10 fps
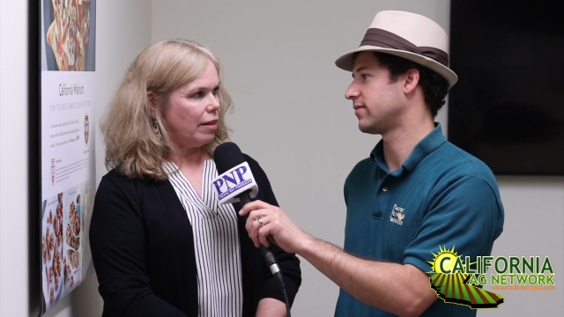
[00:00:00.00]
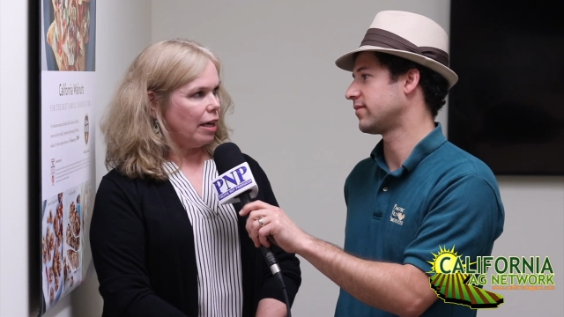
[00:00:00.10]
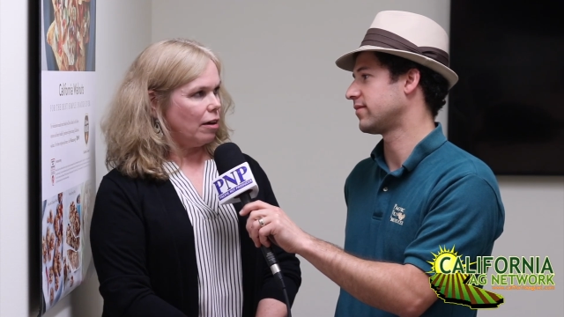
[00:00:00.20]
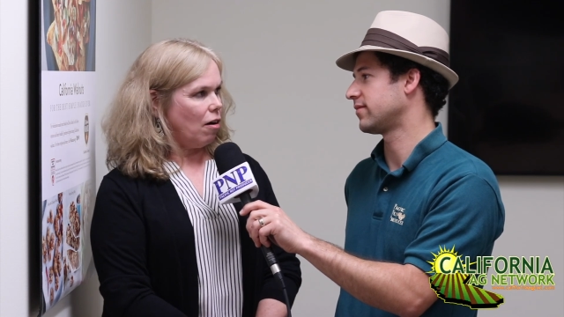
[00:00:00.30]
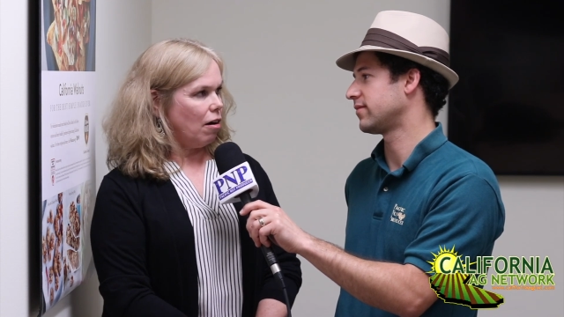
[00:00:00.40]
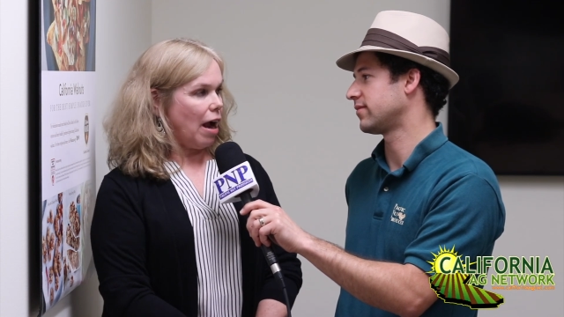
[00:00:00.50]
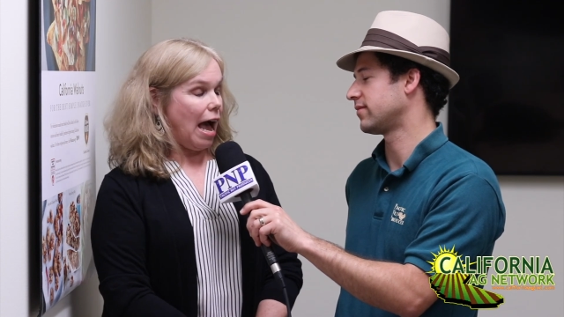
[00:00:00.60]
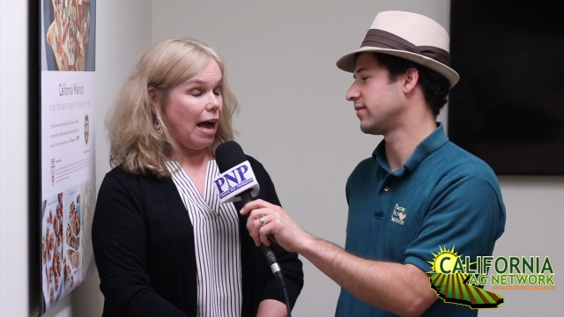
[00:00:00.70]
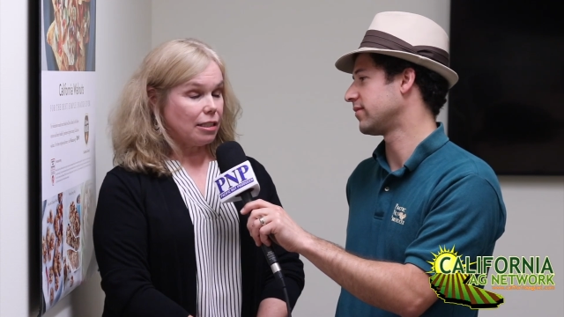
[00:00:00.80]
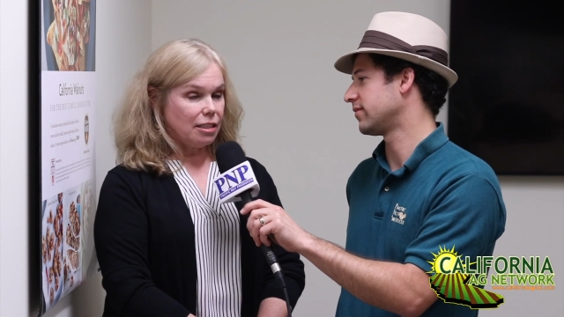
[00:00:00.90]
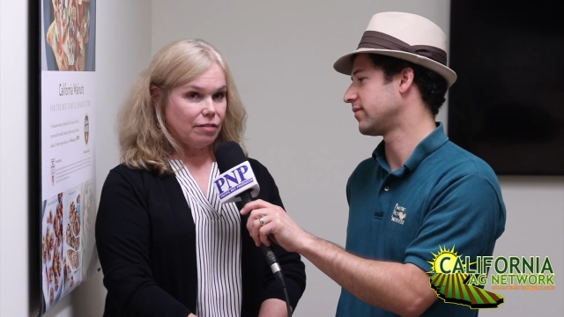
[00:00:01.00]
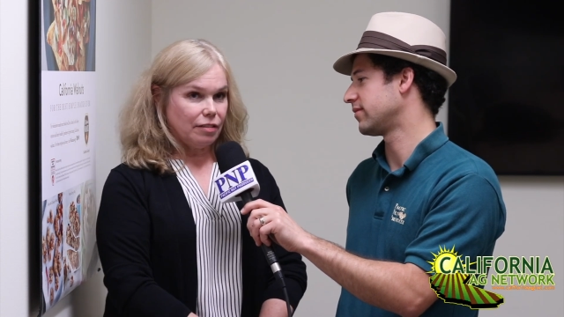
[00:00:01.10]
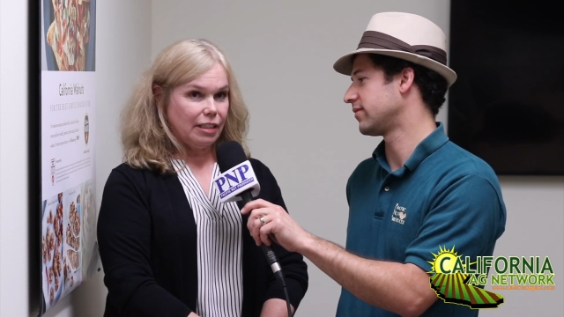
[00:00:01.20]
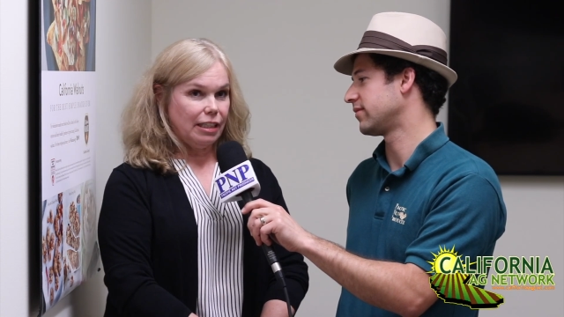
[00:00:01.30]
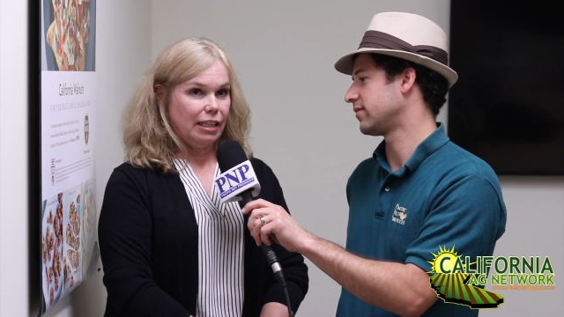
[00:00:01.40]
Speaker 1: that are
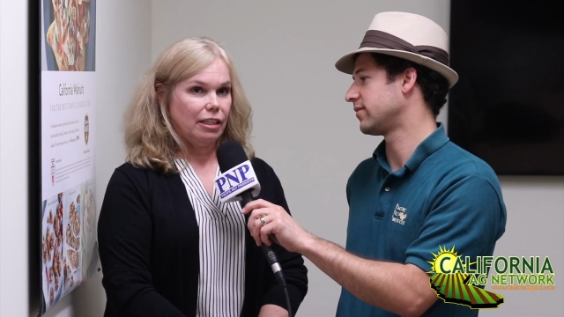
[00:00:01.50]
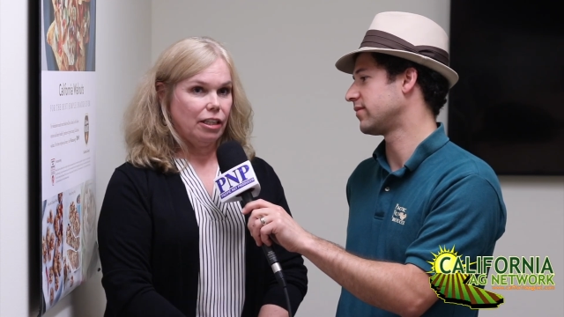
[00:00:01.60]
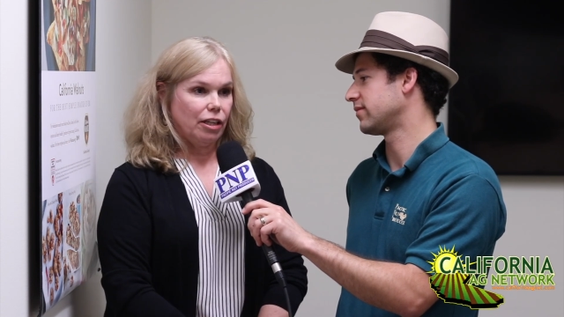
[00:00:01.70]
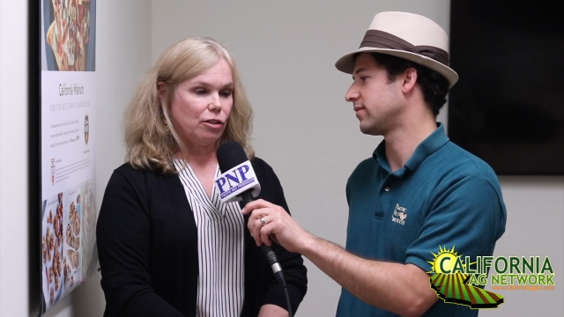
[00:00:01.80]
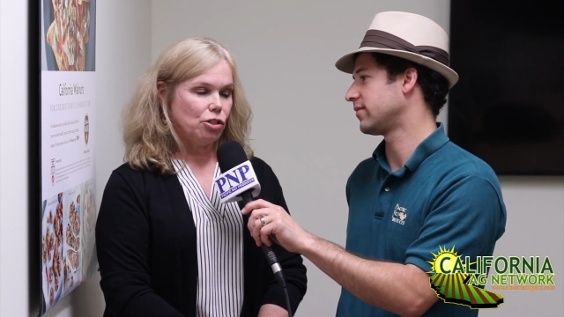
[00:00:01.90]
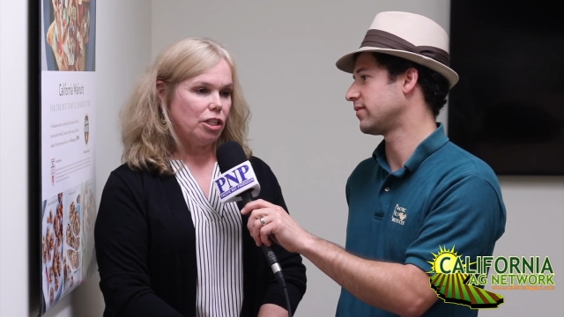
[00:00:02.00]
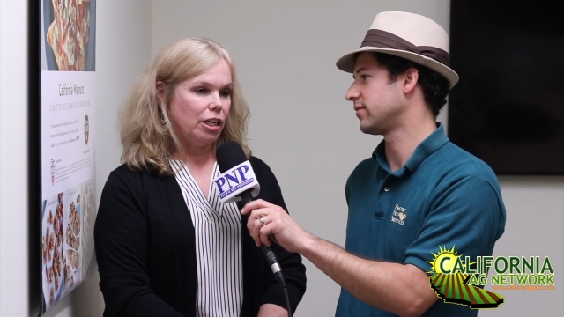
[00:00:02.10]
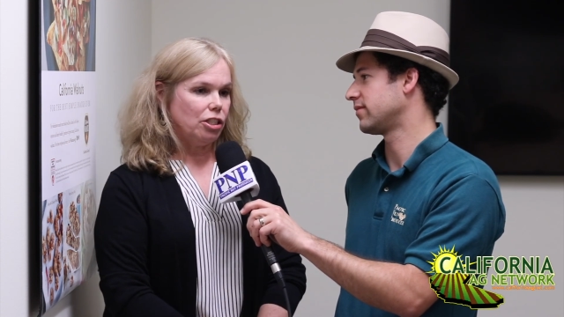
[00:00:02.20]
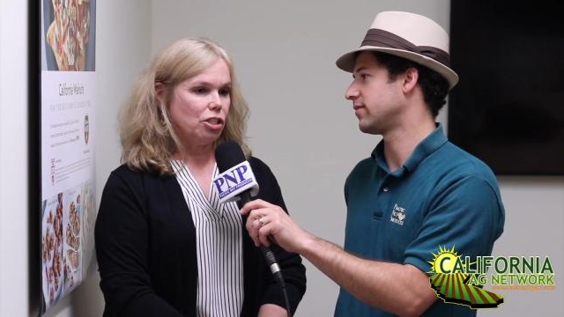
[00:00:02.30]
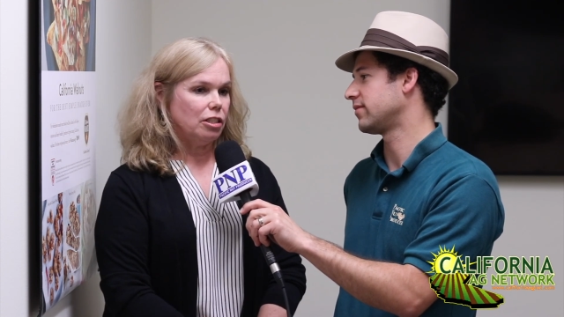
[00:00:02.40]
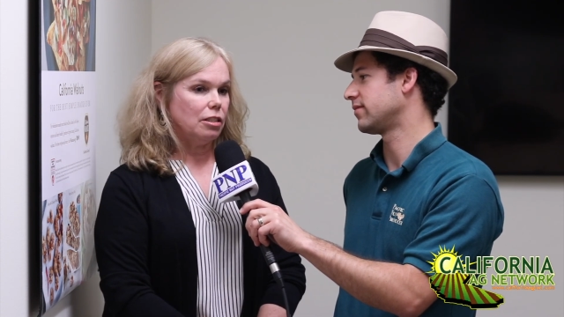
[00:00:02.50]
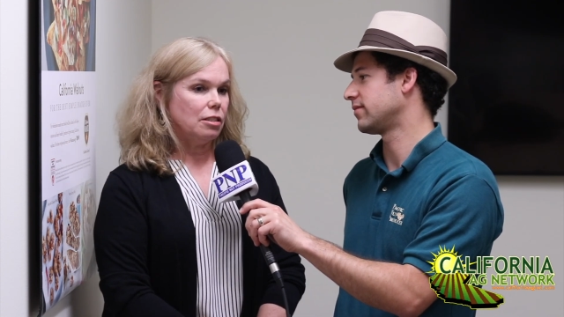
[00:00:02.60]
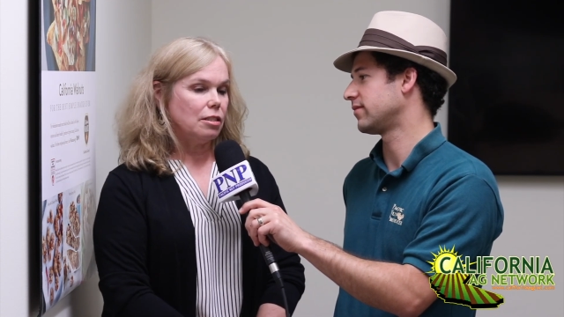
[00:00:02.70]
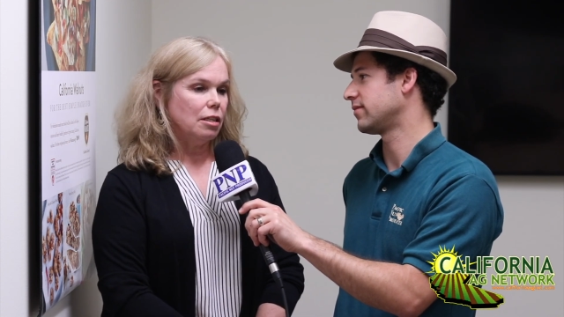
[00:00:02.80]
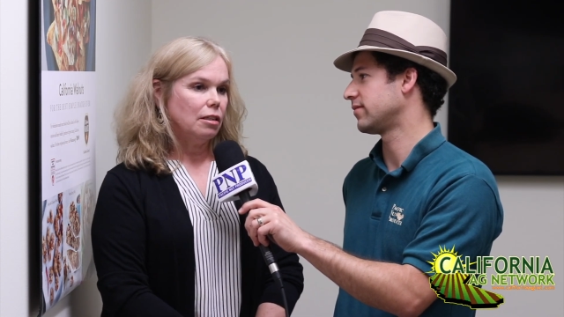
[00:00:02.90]
actively in
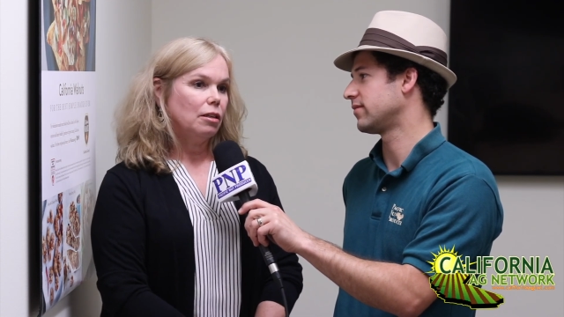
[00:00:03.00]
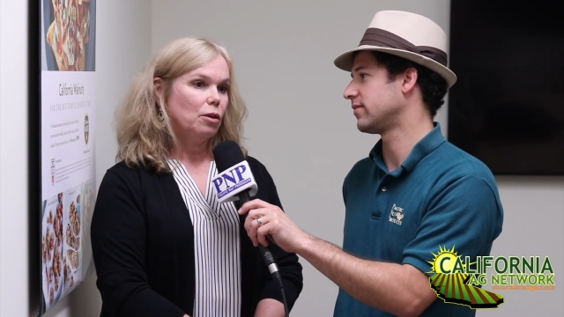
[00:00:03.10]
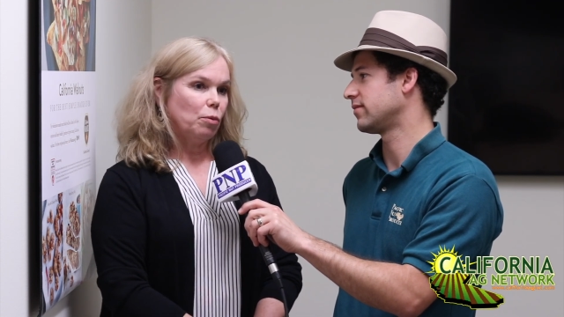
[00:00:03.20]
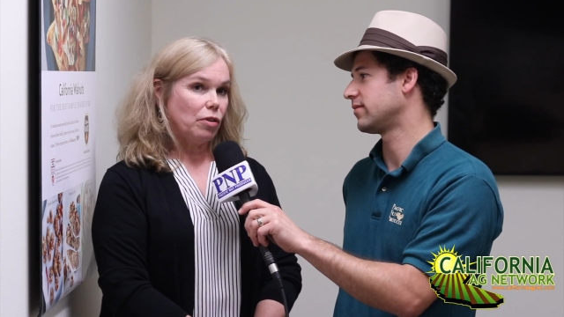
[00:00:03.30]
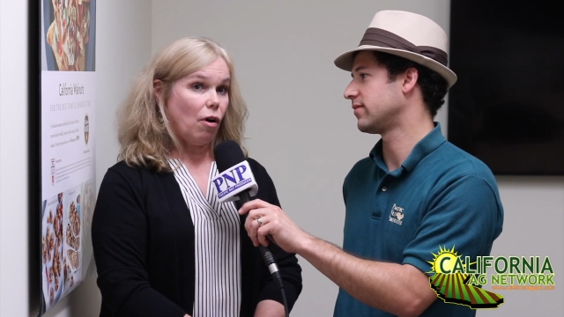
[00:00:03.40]
negotiations with